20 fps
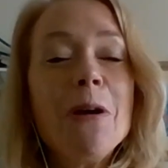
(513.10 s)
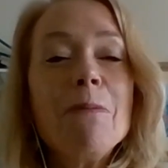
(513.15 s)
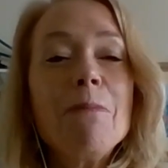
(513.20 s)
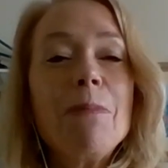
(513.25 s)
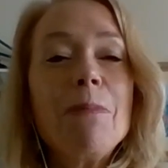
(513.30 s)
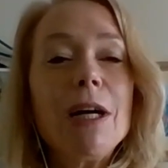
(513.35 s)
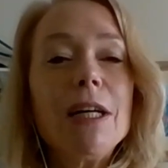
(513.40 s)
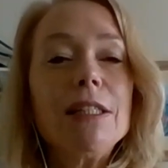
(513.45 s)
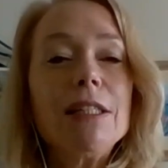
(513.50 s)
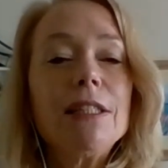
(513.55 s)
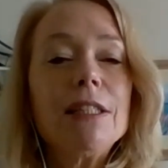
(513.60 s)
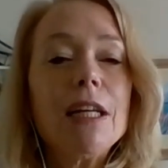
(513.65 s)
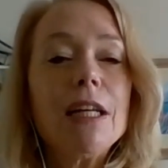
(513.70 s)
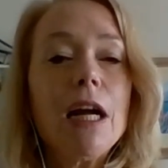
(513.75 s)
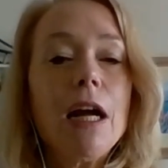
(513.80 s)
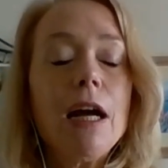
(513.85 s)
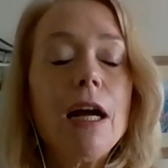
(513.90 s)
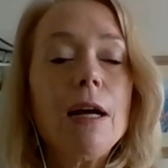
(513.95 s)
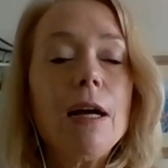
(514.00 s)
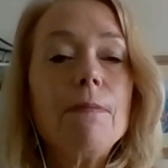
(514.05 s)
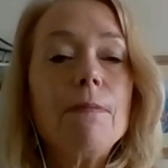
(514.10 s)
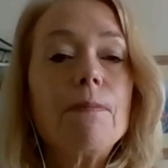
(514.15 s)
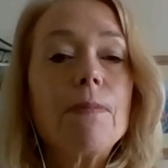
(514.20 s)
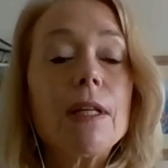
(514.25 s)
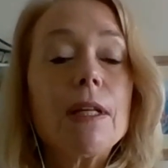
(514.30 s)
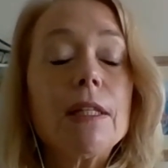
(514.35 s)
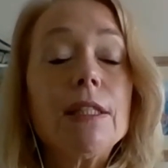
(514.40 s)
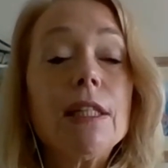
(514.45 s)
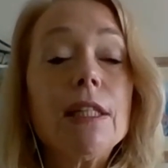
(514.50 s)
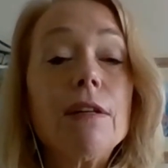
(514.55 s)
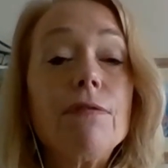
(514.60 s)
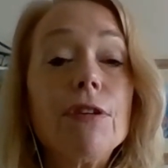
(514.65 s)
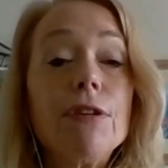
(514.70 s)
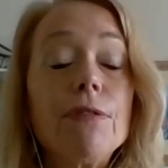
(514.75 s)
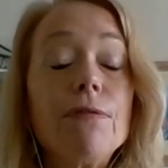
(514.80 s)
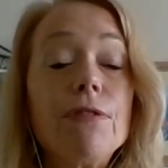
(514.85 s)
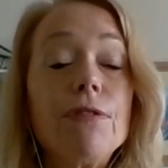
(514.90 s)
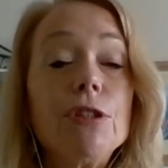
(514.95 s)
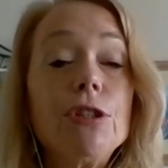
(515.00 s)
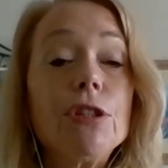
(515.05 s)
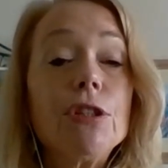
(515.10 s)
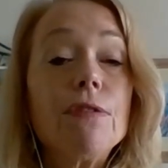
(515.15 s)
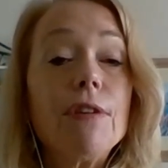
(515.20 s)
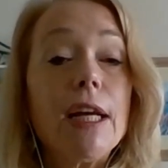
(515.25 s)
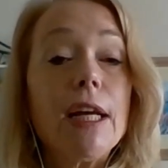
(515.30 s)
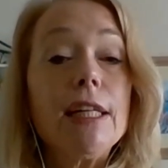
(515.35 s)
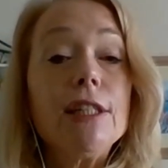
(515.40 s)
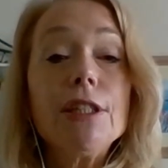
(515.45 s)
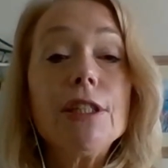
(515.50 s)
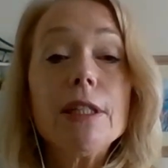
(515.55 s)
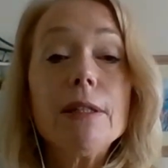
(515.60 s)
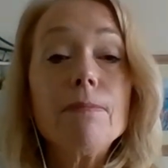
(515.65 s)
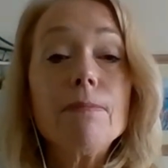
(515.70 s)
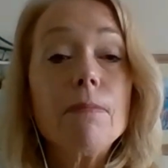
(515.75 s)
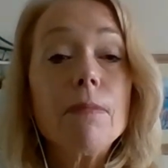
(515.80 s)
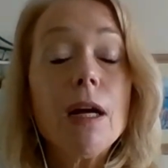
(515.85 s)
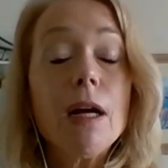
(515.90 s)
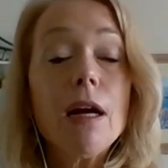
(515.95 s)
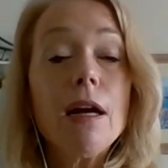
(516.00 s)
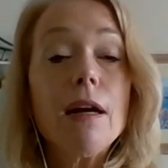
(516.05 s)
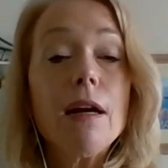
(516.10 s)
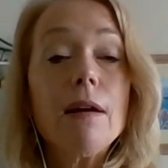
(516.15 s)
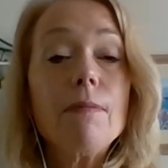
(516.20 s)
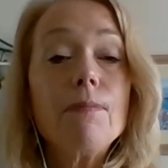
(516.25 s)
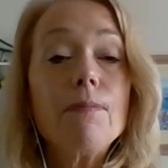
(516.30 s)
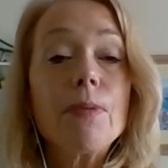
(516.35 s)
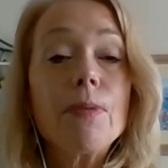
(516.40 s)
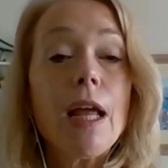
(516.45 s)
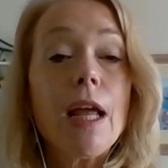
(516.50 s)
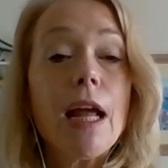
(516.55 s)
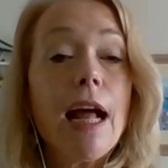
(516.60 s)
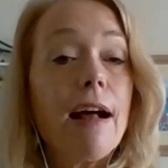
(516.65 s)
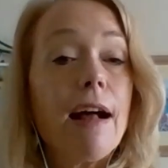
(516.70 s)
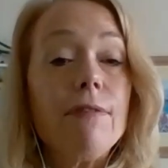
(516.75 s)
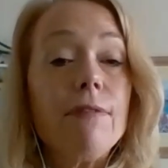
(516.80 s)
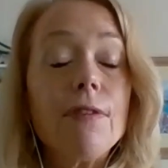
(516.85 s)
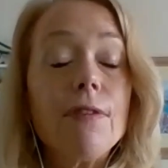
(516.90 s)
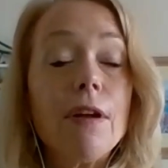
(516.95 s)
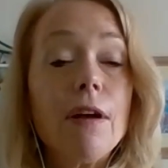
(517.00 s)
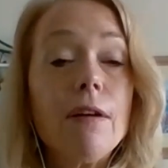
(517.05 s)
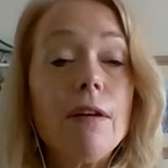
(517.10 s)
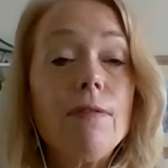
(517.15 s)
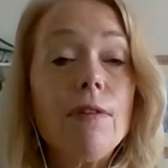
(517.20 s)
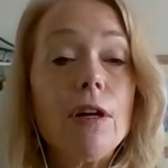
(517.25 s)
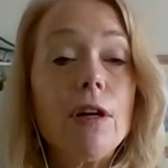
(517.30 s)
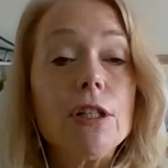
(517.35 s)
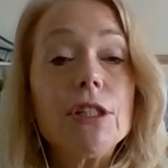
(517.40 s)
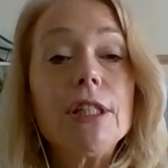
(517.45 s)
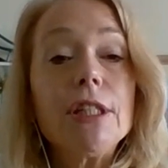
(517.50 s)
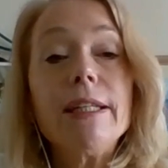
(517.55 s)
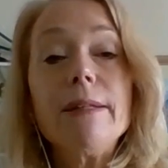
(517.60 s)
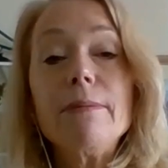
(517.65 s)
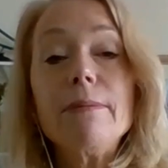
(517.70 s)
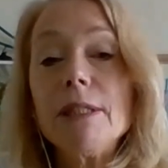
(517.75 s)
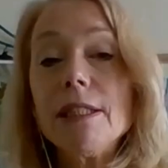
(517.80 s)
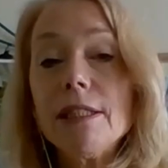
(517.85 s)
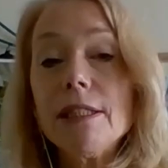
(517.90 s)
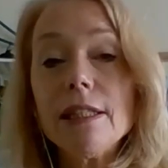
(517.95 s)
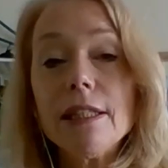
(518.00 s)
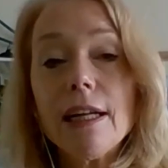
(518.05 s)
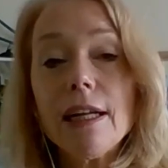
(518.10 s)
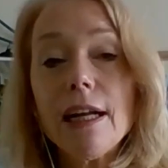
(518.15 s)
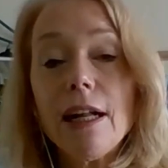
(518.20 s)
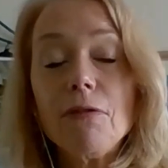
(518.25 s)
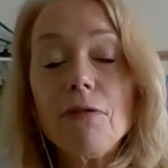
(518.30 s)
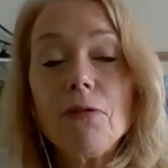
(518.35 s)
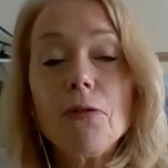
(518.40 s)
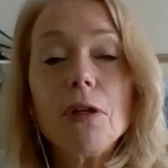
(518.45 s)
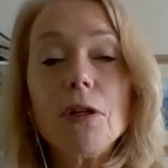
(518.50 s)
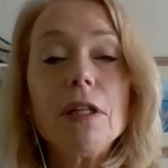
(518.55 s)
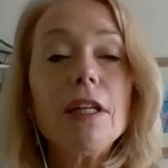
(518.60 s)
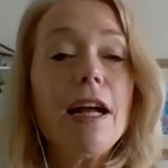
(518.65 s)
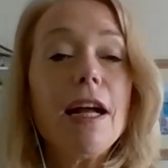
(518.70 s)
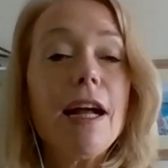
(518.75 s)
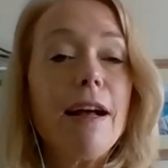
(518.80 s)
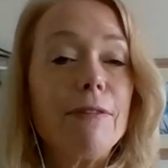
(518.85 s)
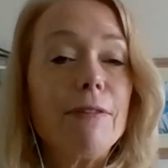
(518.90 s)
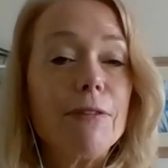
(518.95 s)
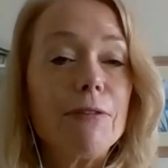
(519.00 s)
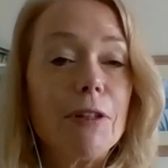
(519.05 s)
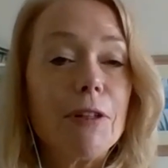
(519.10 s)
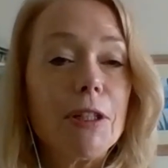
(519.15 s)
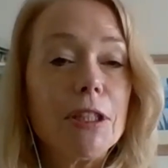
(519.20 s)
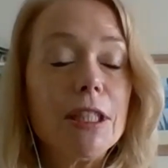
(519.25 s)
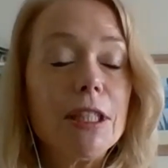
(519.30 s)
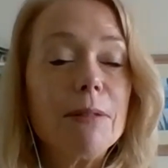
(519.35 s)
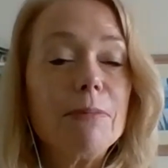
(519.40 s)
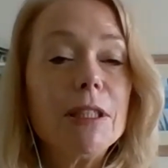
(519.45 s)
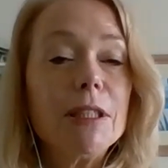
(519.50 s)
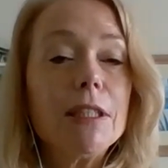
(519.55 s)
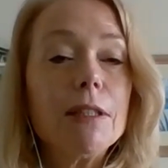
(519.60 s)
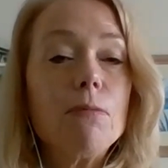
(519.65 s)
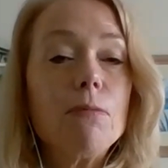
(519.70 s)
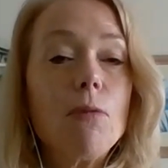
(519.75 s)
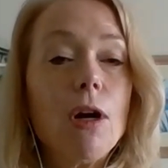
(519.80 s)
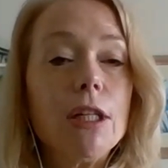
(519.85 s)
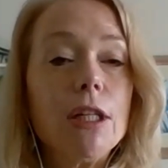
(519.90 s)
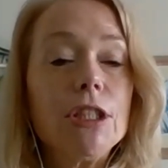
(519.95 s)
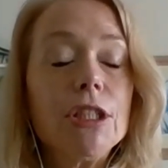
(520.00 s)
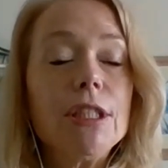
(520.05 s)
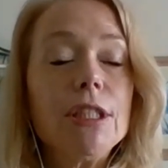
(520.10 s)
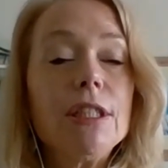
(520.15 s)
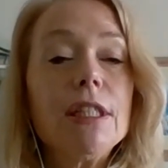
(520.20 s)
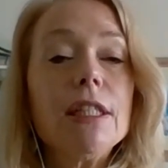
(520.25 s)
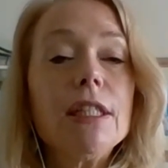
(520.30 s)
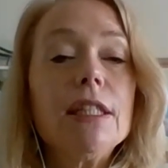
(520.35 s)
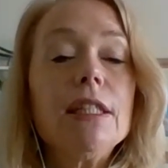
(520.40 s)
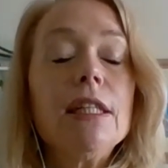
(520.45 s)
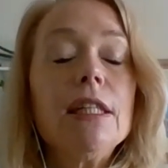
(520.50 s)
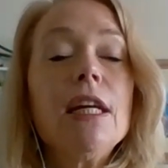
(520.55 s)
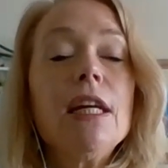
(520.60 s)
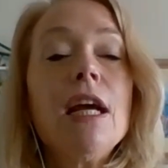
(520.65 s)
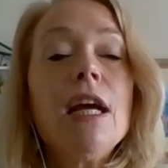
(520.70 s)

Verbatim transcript: But um, the Center for the Future of Aging, um, half of our team is in California, half of our team is in Washington.